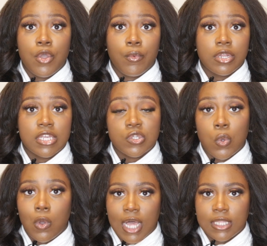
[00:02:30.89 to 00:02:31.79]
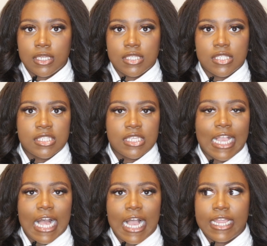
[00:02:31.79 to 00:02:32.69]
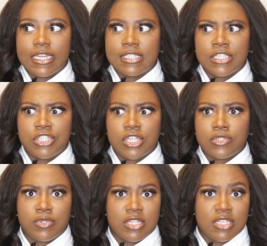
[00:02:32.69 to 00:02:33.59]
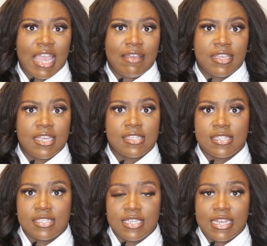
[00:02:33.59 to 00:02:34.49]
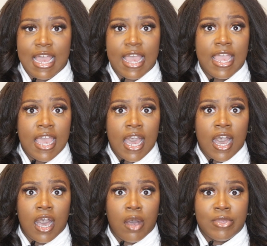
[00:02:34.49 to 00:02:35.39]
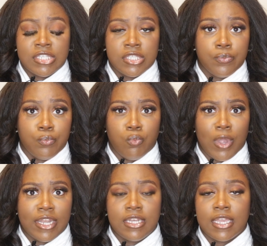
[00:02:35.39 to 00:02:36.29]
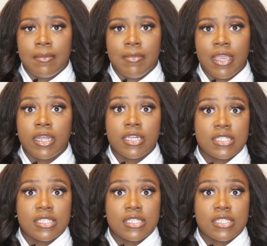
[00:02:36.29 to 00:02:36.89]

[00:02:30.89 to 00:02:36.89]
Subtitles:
What are his qualities? Is he kind? Is he gentle? Does he have kids? Does he not? Is he ready to get married?